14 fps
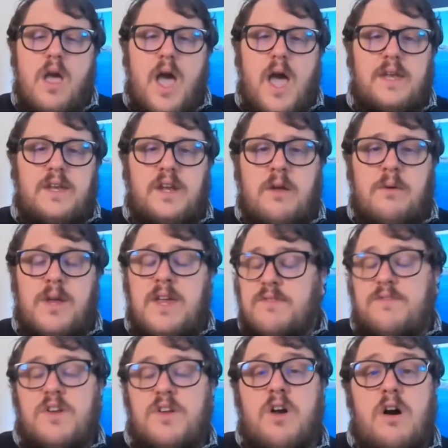And, even
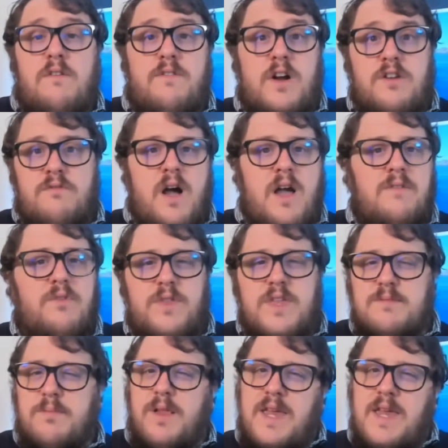if you can't find a rival, there's
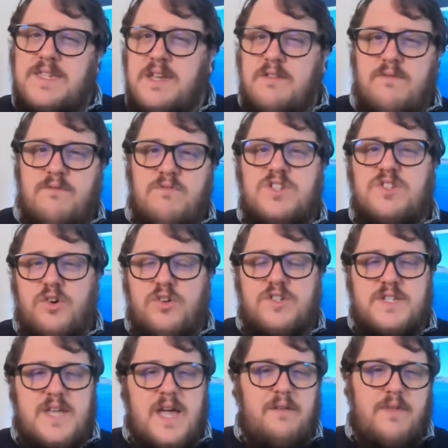plenty of
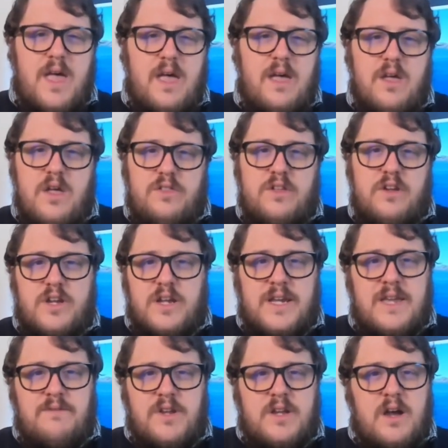resources out there that can
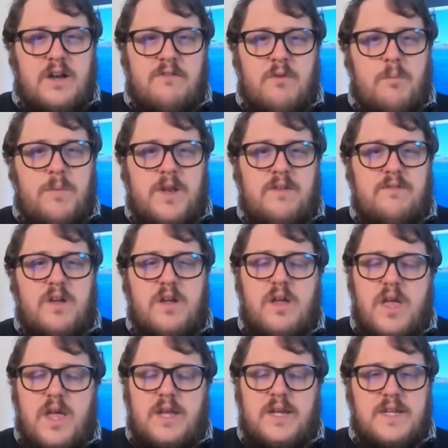give you kind of a bit of an
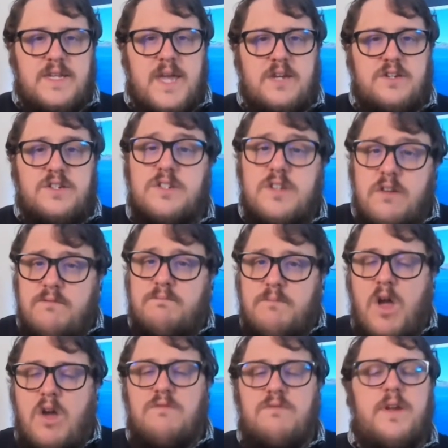indication. So
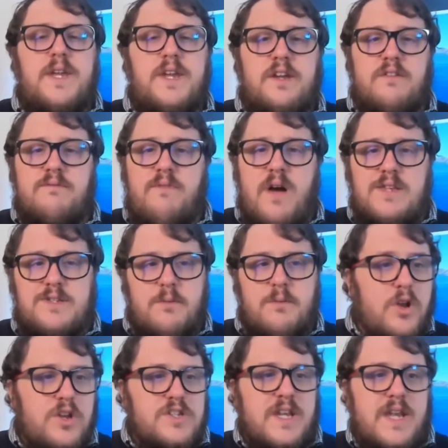hopefully you can find someone
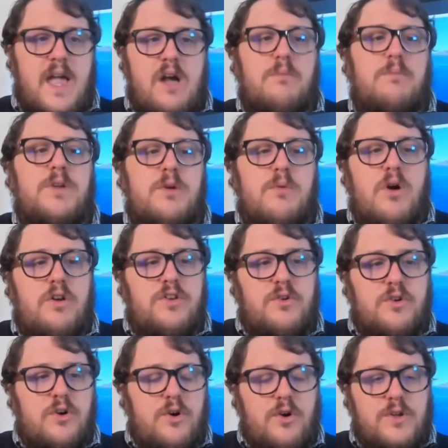who's going to help you on your
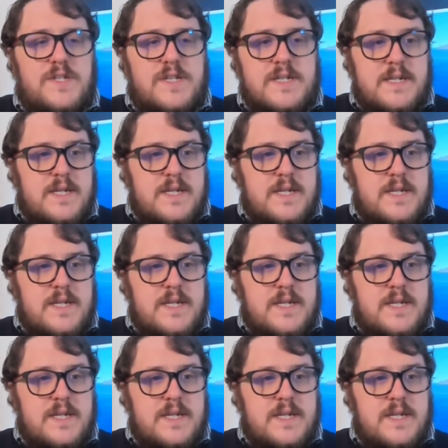cause.